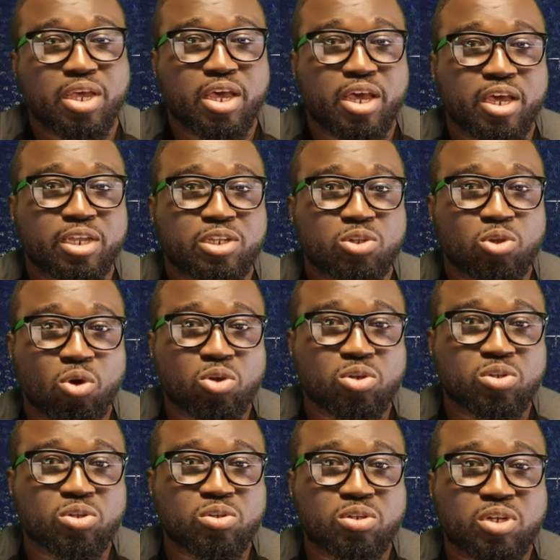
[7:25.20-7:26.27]
uh,
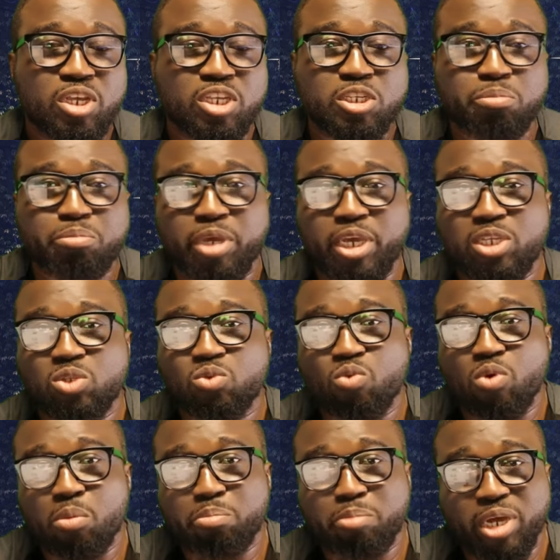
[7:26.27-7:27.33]
don't expect
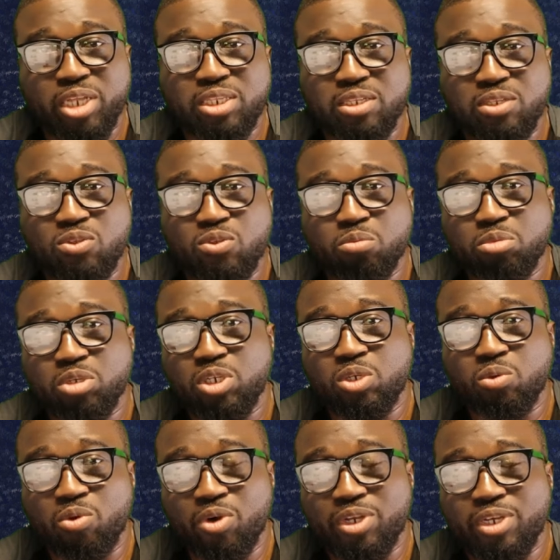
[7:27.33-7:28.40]
one party to be
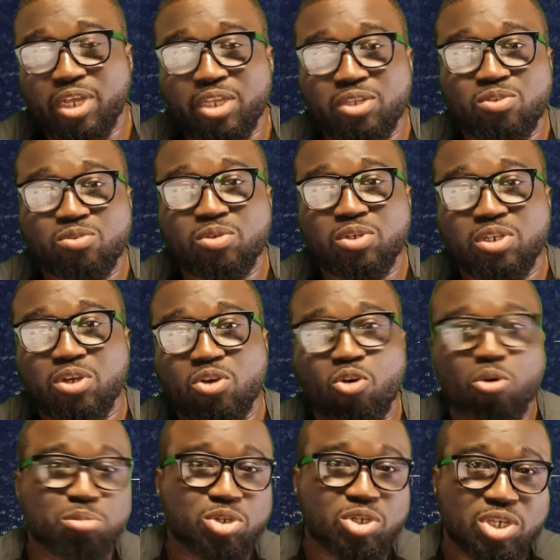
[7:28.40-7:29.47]
the one that's doing the
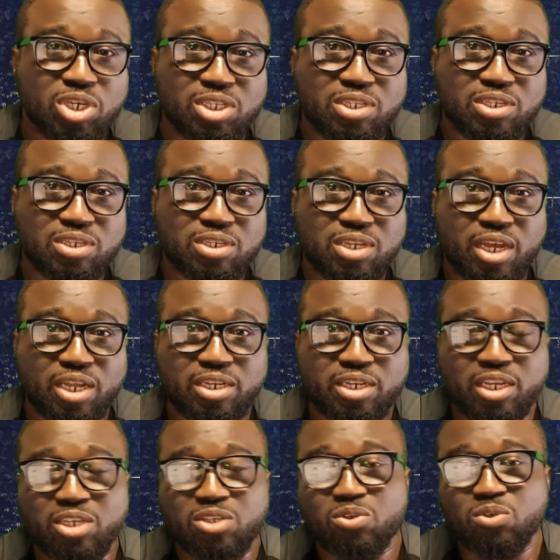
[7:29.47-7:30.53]
communicating and
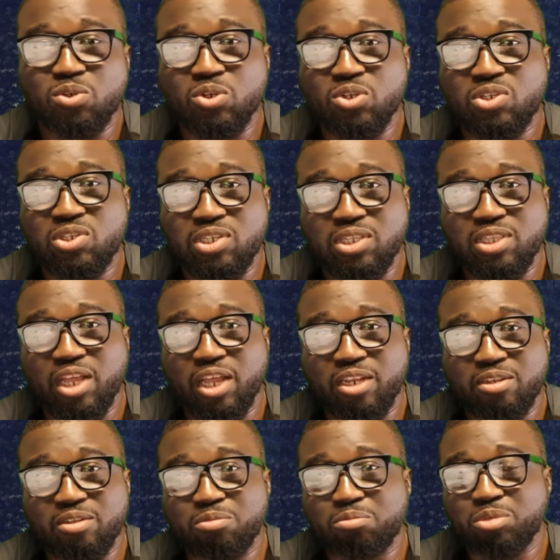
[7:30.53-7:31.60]
then you just sit
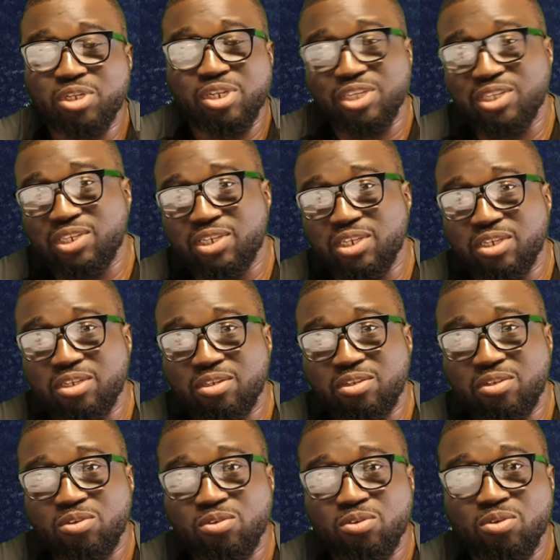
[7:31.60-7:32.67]
and be listening,
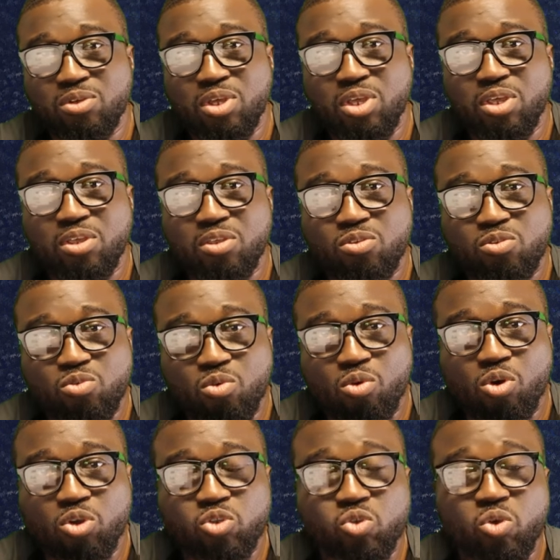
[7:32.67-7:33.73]
you know. You
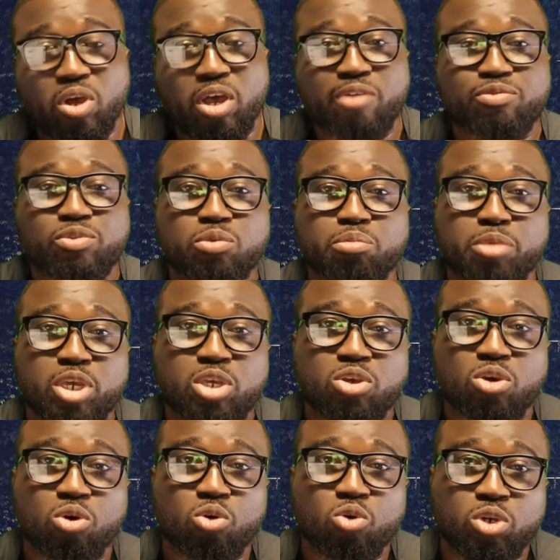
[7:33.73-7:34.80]
also have to make
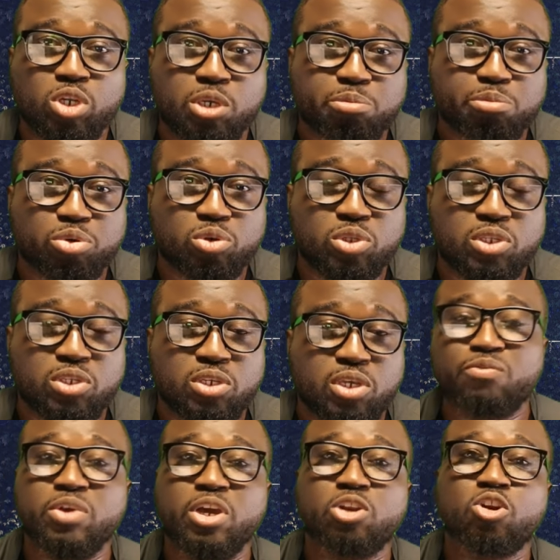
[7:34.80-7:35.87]
your own input.
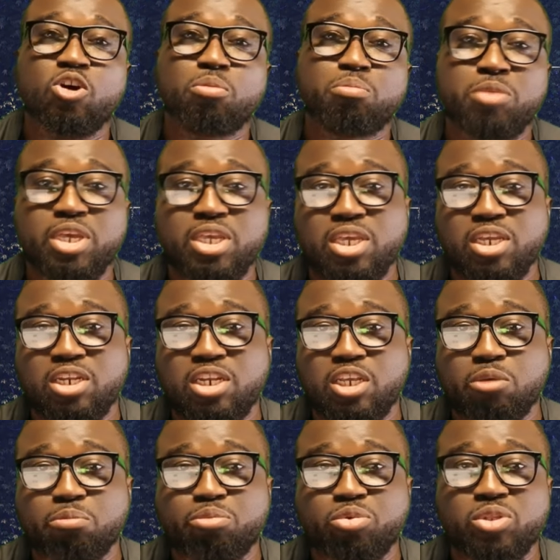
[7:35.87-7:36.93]
If you're not making the
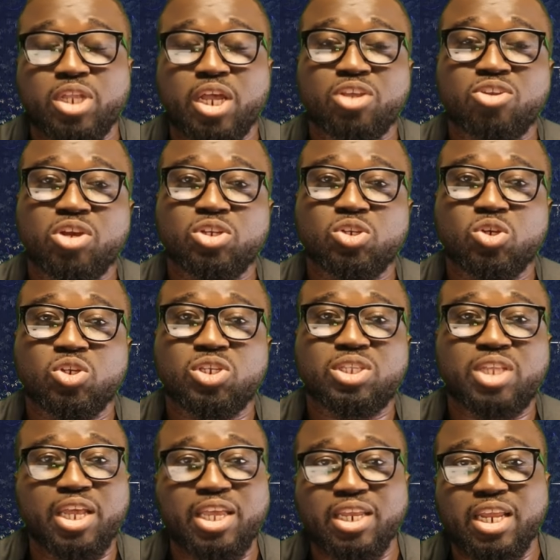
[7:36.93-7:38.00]
input and you're just
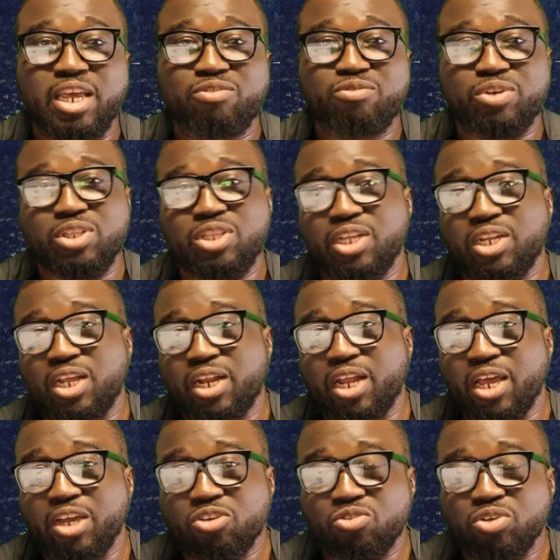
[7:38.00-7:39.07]
taking everything and
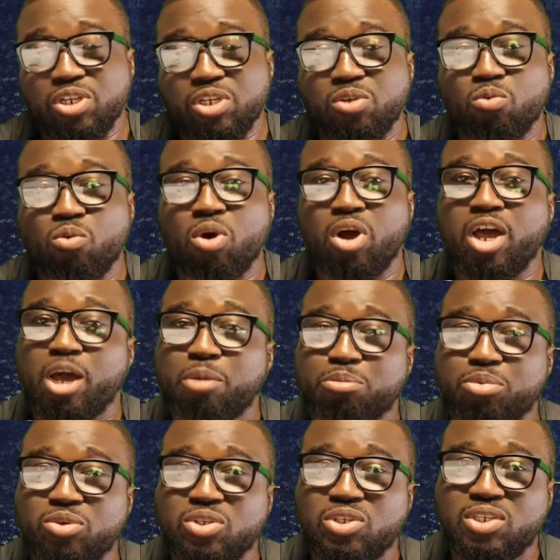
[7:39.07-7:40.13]
agreeing, what
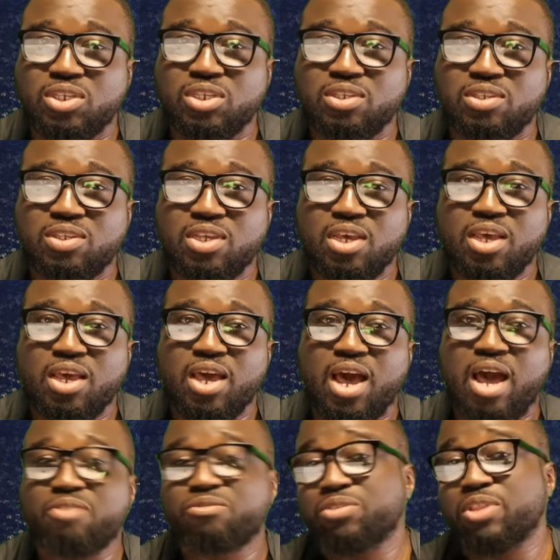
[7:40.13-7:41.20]
happens is
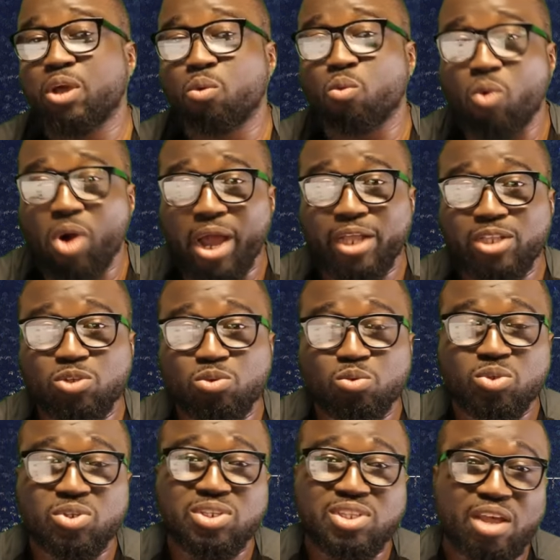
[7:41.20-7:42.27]
after a while you
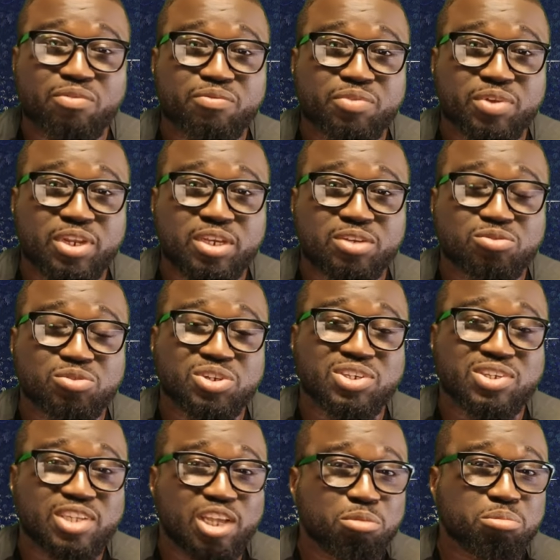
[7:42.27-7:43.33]
will start feeling
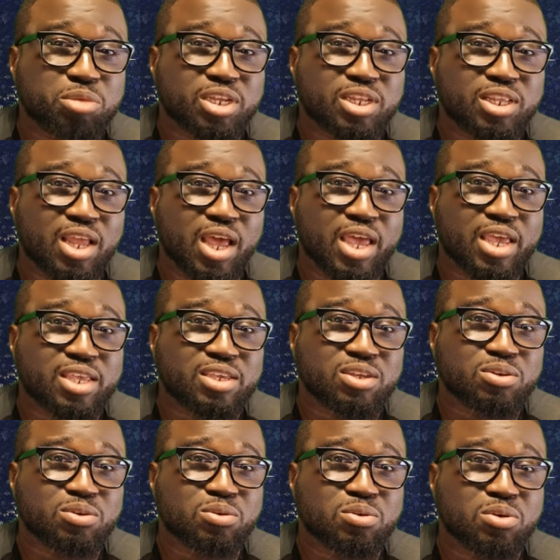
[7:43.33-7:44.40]
resentment like, you
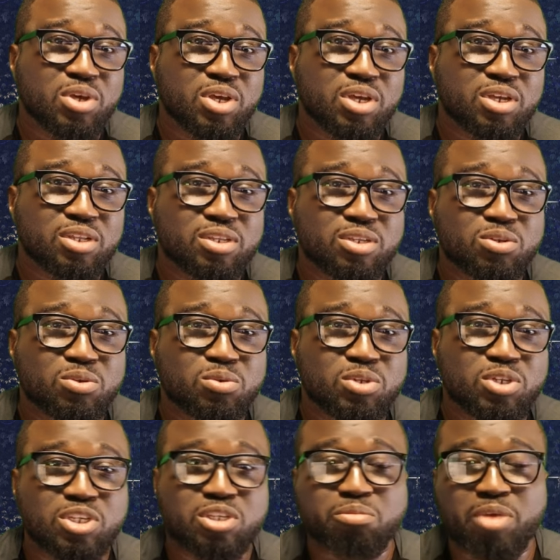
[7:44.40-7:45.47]
know, you know
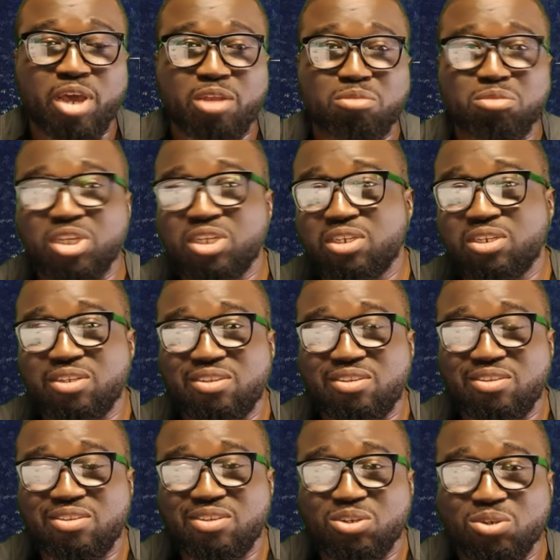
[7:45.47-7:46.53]
this man made this
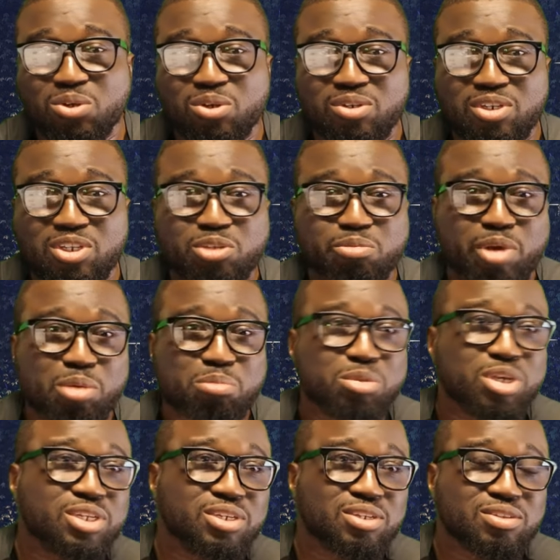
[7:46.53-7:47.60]
decision this man
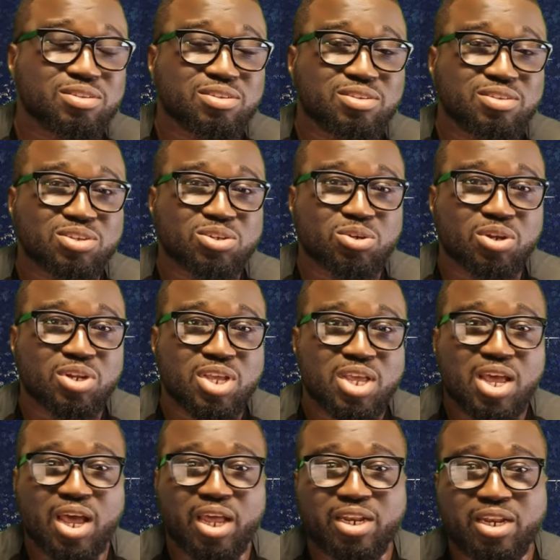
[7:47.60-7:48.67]
made this decision
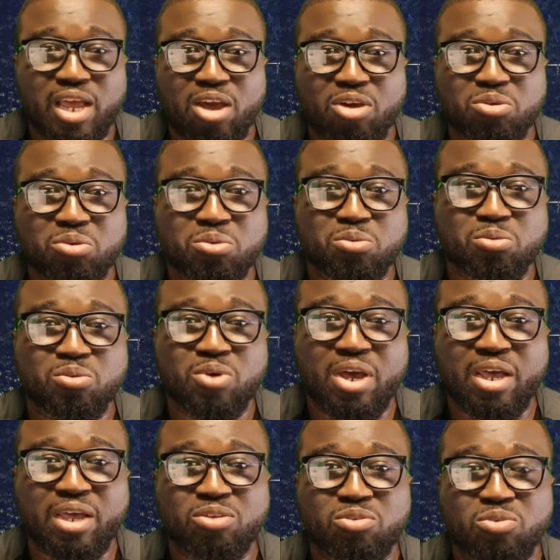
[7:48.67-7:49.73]
and now you
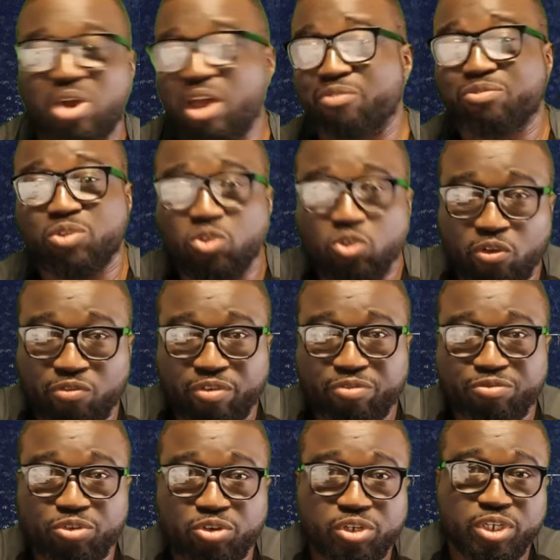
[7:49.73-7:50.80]
uh, you have to suffer
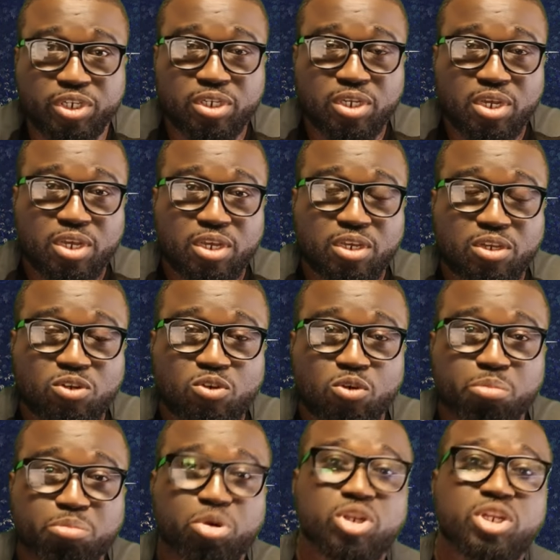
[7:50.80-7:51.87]
for it you
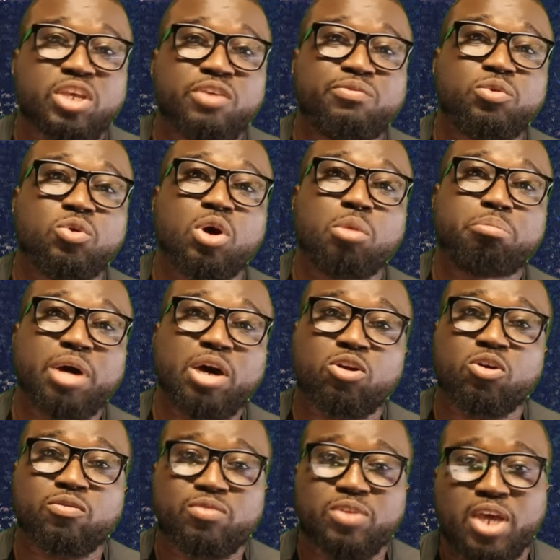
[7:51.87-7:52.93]
know but if you are part
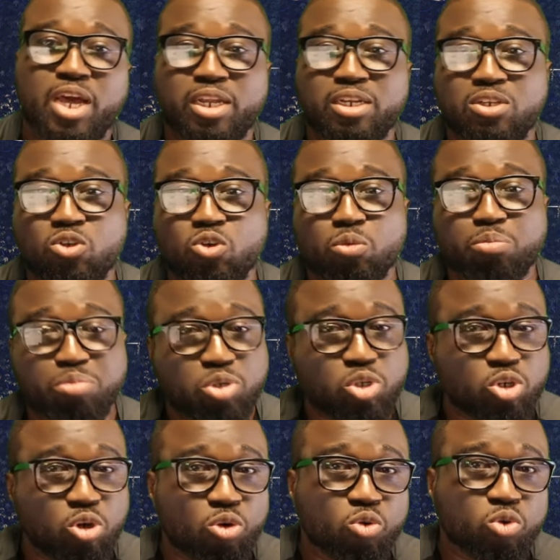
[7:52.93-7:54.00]
of that you know
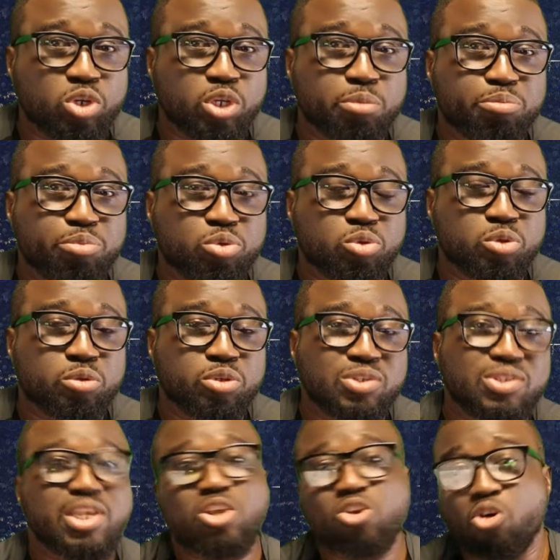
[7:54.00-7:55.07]
put your own input
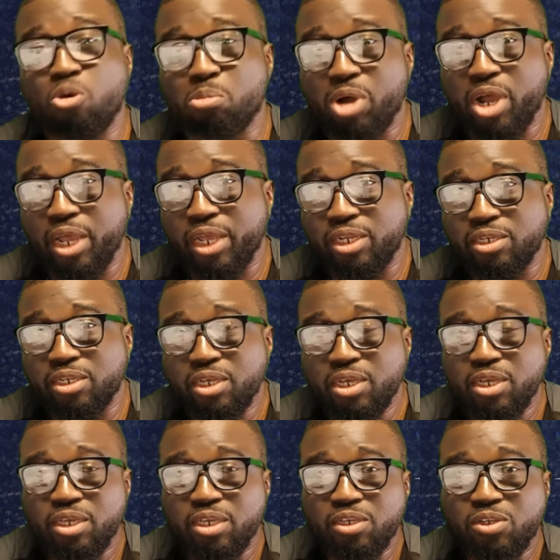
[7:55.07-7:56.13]
say your mind
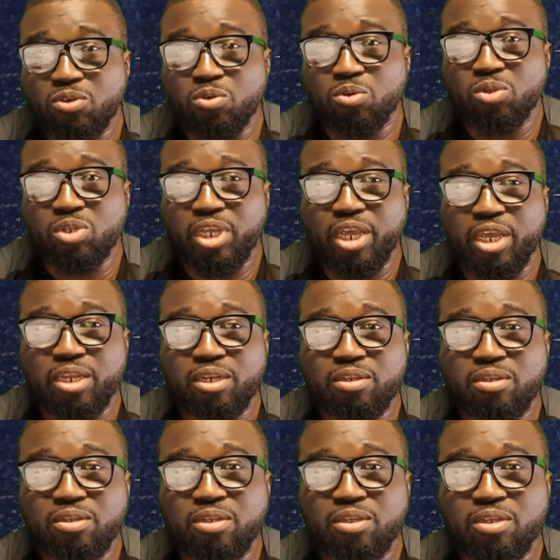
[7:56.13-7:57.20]
you know
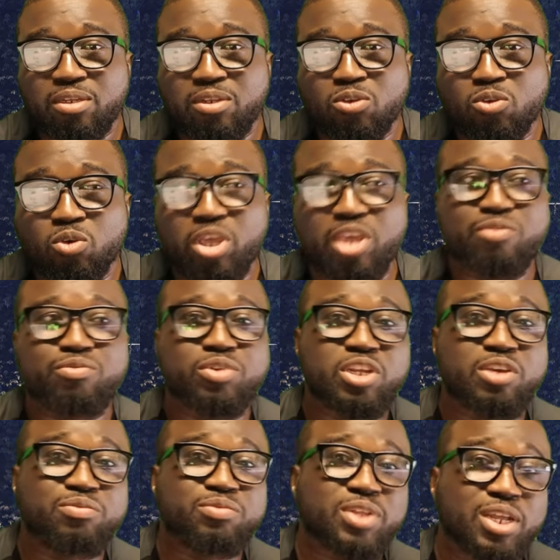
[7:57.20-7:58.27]
then you know even
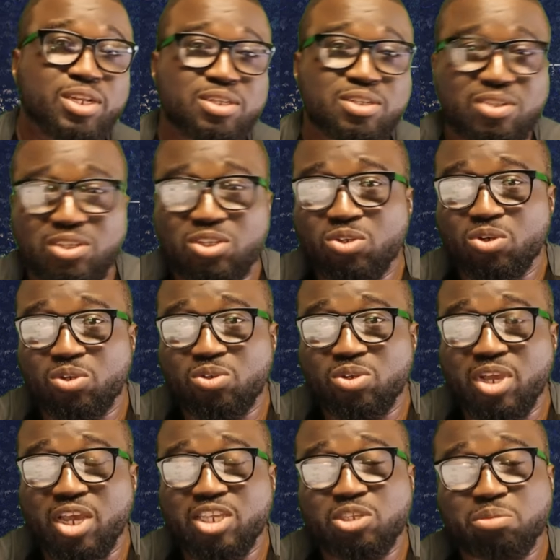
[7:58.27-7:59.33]
if that decision you
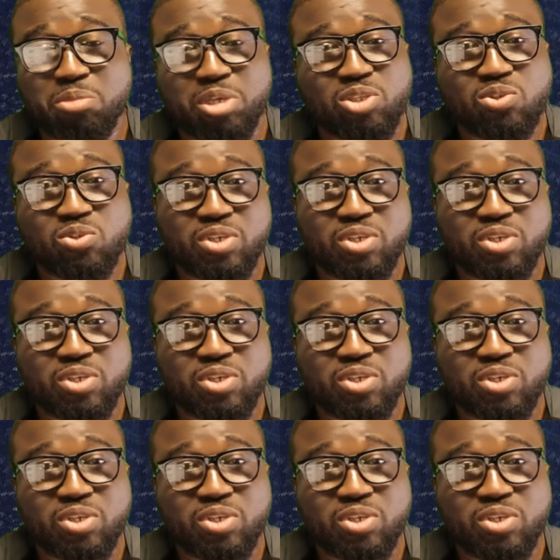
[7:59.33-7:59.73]
guys made